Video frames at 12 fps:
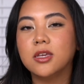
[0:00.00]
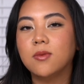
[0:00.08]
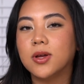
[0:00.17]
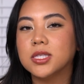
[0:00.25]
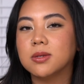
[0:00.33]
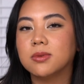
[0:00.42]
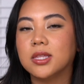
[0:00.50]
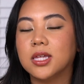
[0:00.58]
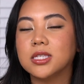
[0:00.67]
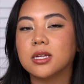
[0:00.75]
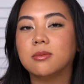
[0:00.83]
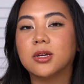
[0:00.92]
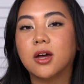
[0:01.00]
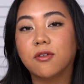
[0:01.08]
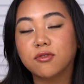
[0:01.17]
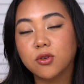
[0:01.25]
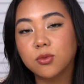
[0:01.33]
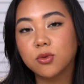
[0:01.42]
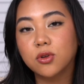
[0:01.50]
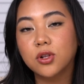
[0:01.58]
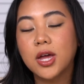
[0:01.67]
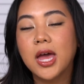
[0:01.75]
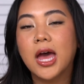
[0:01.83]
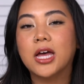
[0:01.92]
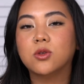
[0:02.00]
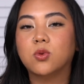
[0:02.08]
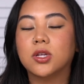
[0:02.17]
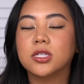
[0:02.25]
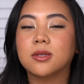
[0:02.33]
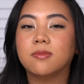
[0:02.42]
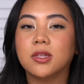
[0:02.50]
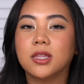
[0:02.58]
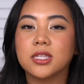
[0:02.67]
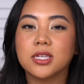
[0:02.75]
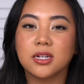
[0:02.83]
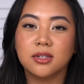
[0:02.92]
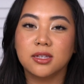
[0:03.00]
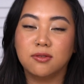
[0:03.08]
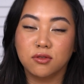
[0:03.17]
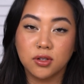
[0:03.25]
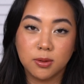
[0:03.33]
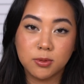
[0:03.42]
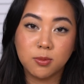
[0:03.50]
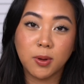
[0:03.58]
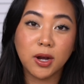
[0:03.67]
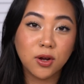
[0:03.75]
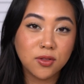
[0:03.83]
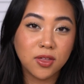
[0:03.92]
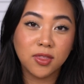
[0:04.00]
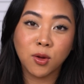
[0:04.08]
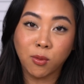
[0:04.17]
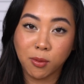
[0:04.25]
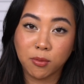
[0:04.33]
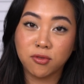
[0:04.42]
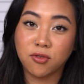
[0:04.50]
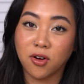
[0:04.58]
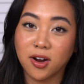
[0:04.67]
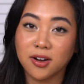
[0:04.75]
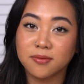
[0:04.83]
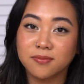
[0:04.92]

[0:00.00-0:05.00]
You want something that's going to be comfortable as well as something that's going to leave your lips better than they were before.